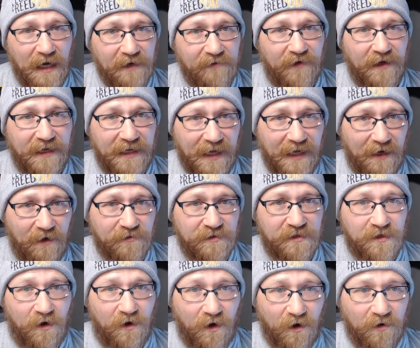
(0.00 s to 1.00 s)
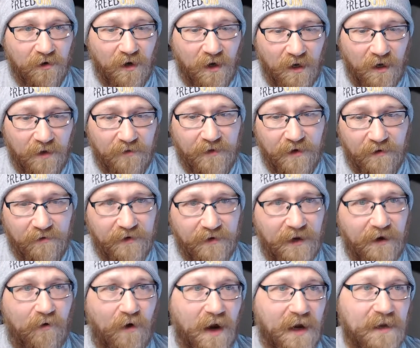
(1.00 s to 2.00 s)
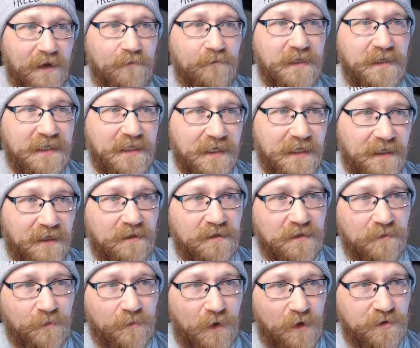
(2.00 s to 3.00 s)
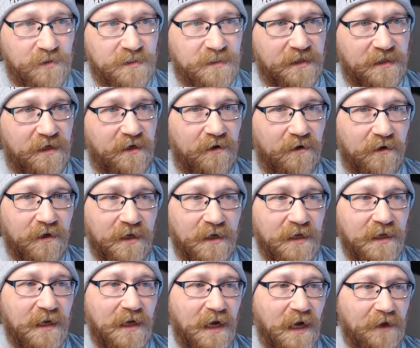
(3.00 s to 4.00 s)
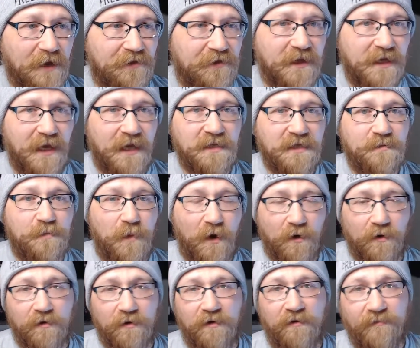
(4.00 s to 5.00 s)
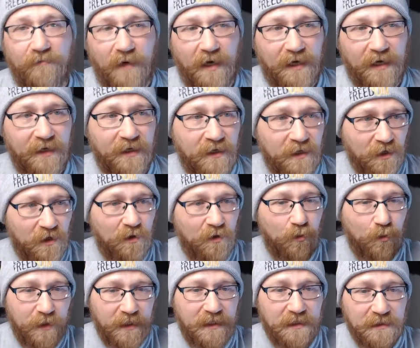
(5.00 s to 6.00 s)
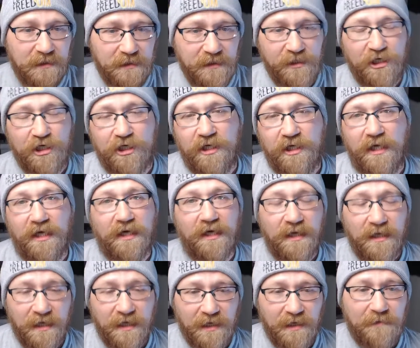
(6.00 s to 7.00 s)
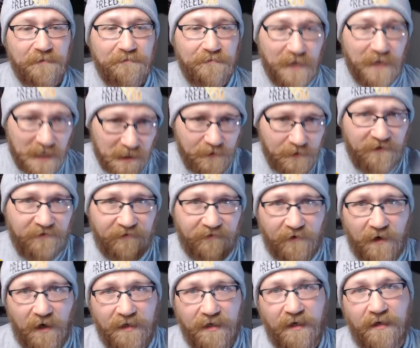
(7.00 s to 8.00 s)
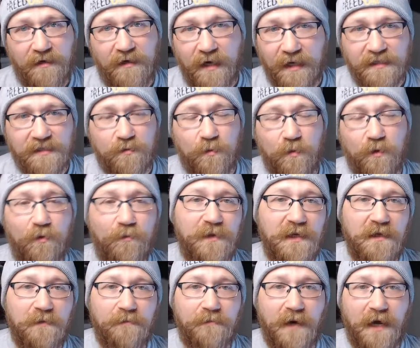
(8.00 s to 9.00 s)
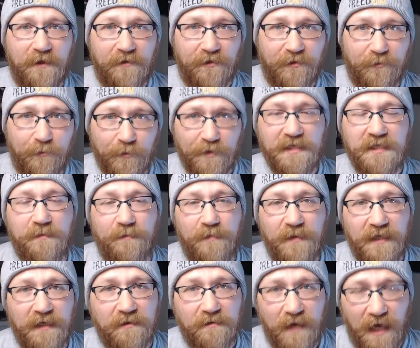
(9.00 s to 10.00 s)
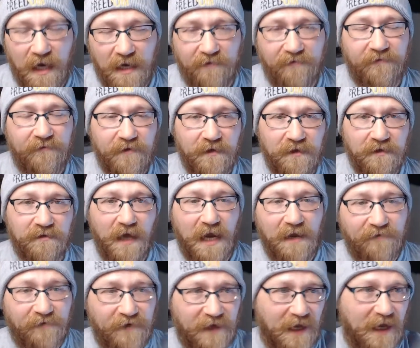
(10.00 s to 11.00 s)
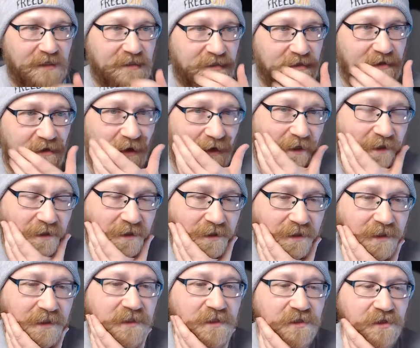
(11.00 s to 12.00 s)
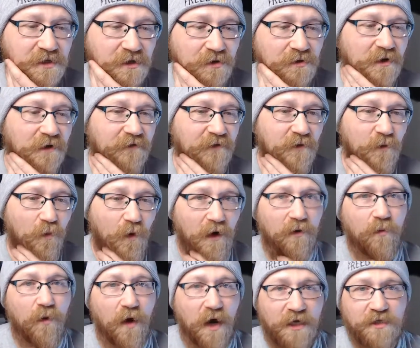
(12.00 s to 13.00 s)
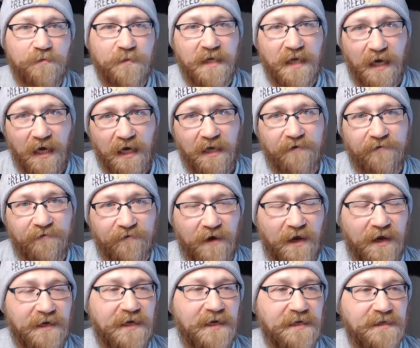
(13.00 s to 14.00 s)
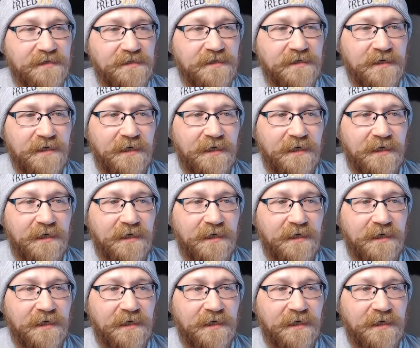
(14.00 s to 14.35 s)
accounts are on there now. I am beginning to post there. I think as part of my weekly shtick, maybe Friday nights will be my 3Speak live cast night. So if you want to watch me on Fridays,